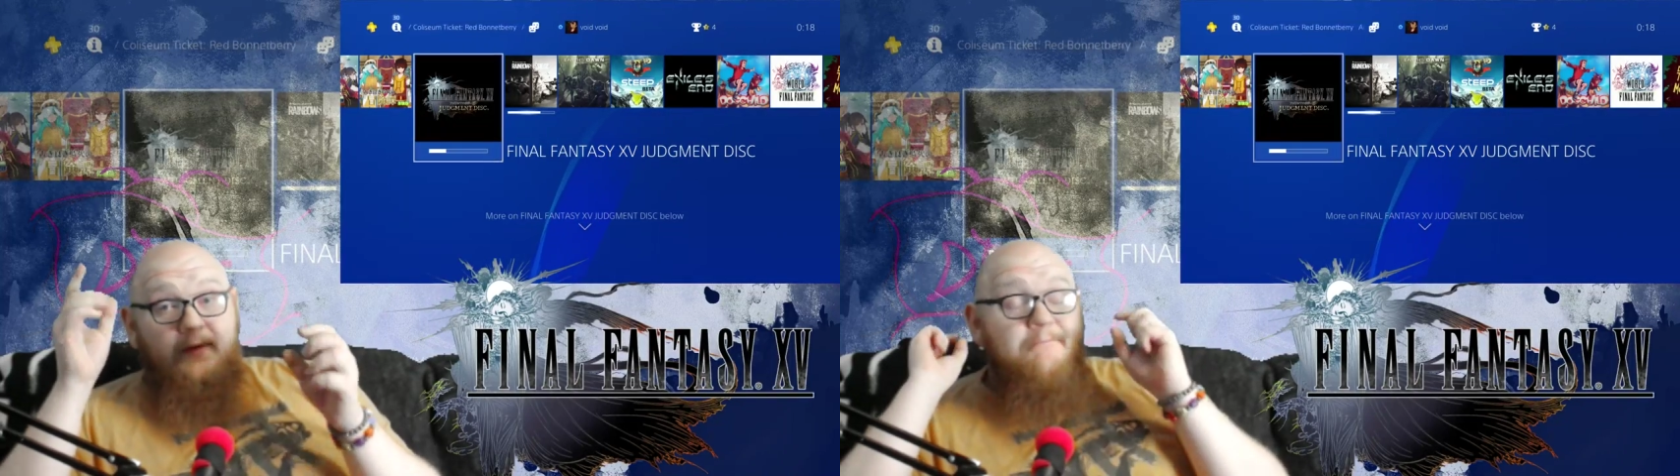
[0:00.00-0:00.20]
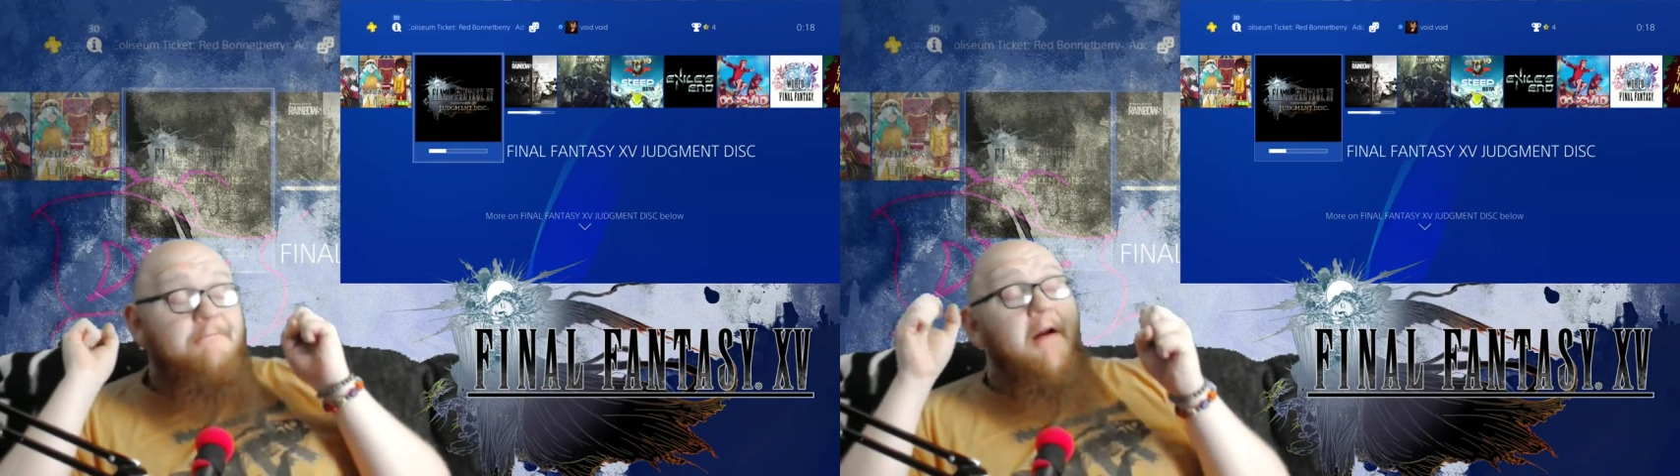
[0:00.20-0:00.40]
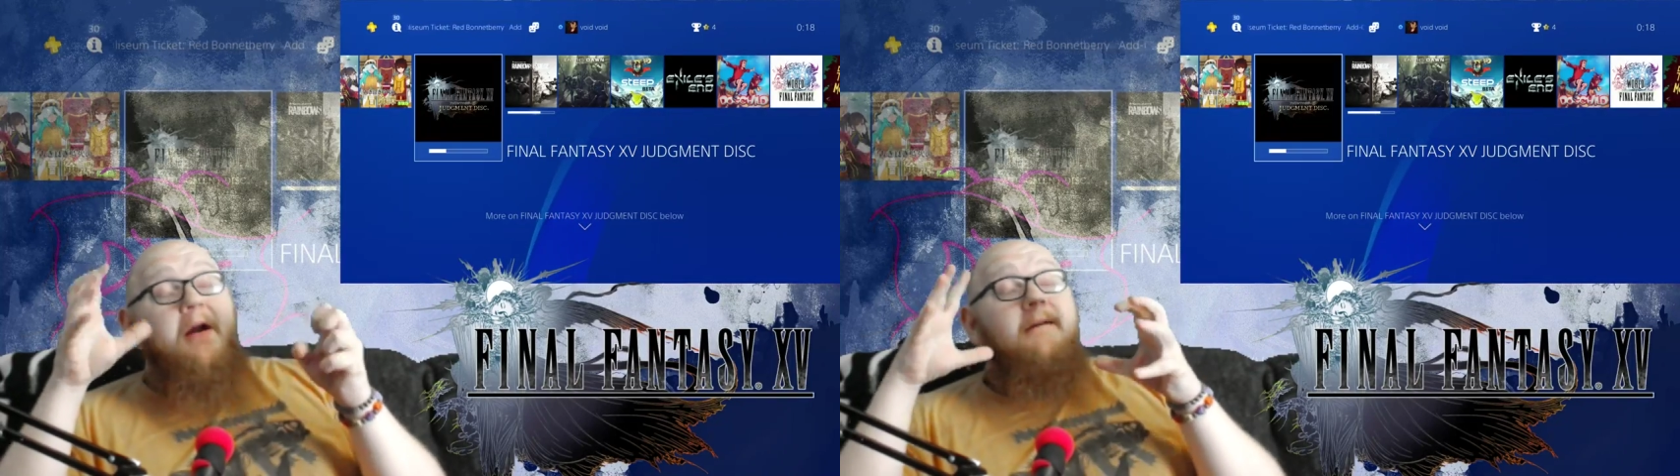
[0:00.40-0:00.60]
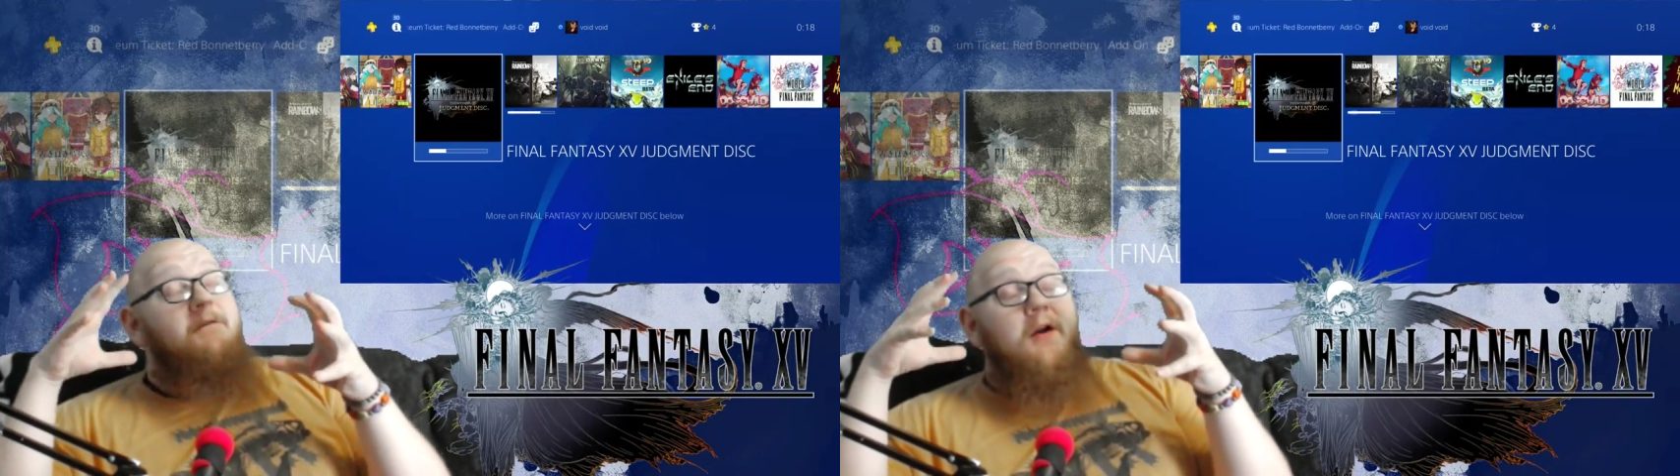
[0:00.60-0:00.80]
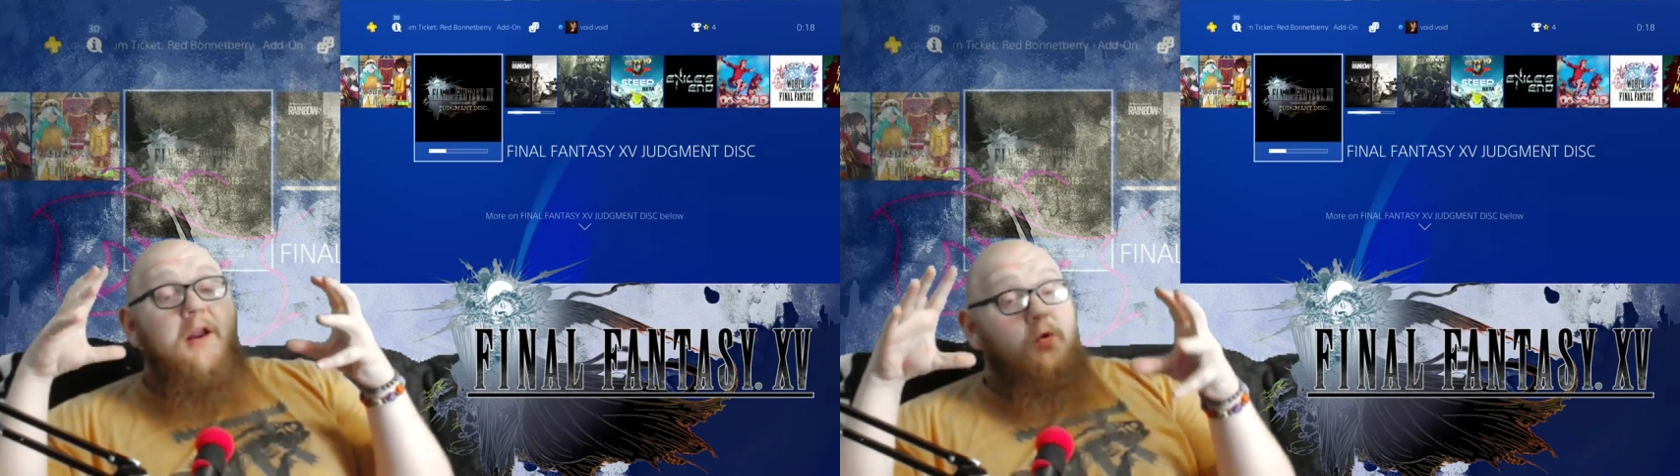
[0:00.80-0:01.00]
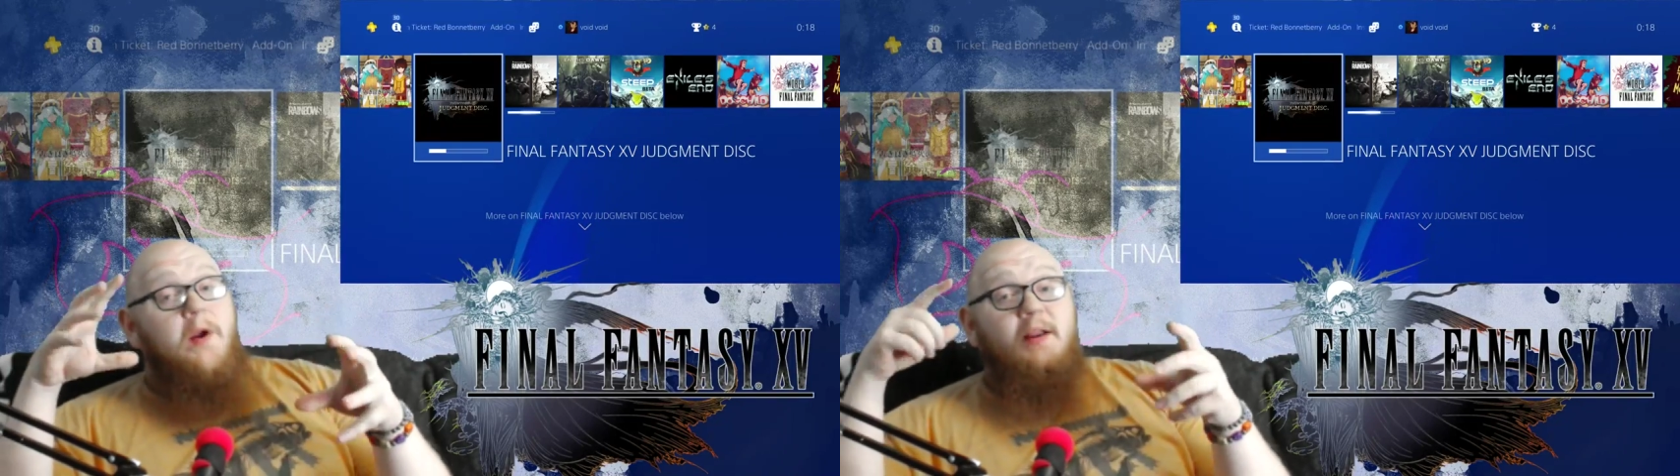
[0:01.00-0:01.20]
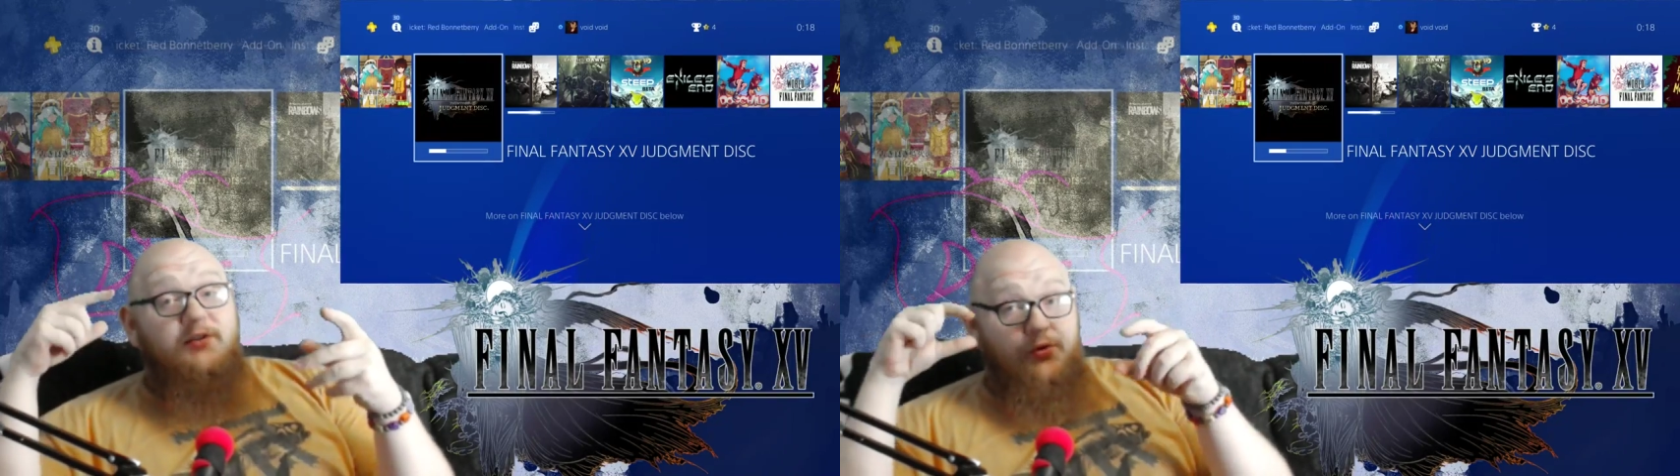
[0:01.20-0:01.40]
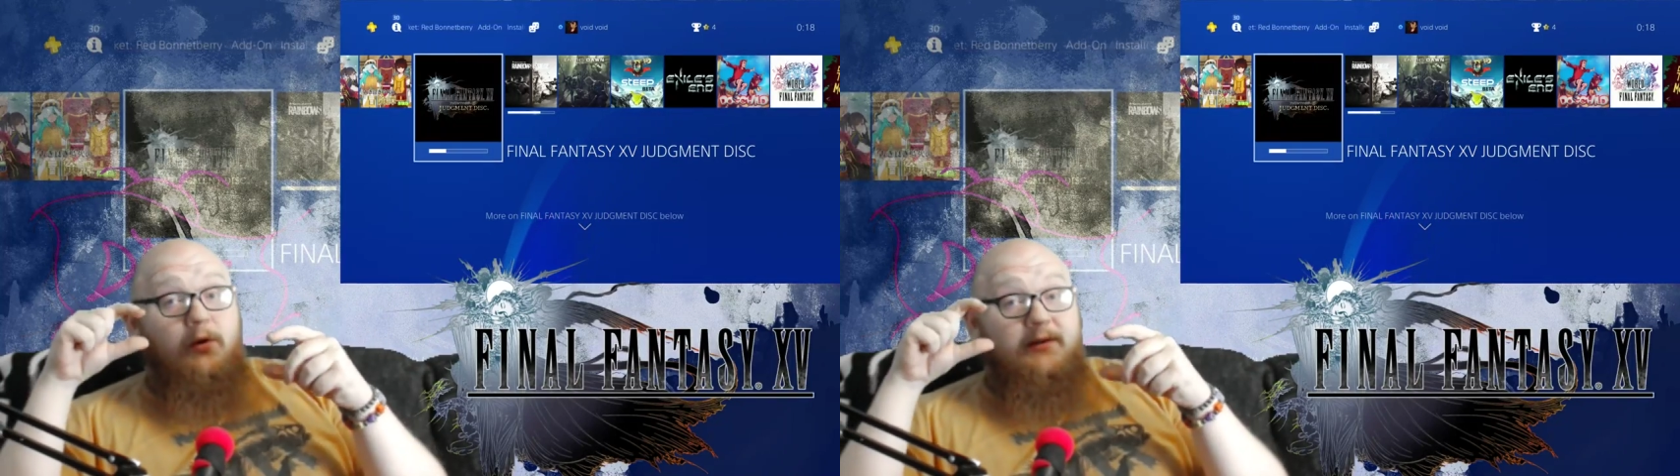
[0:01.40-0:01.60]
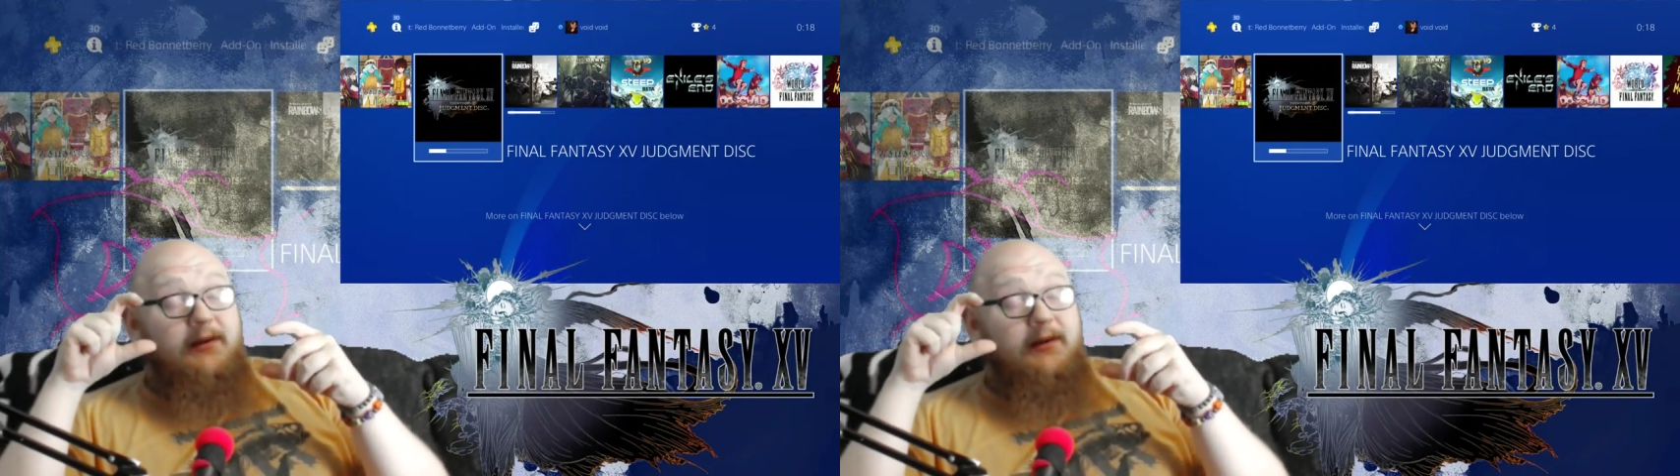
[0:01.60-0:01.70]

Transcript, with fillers: Very, very quick, short,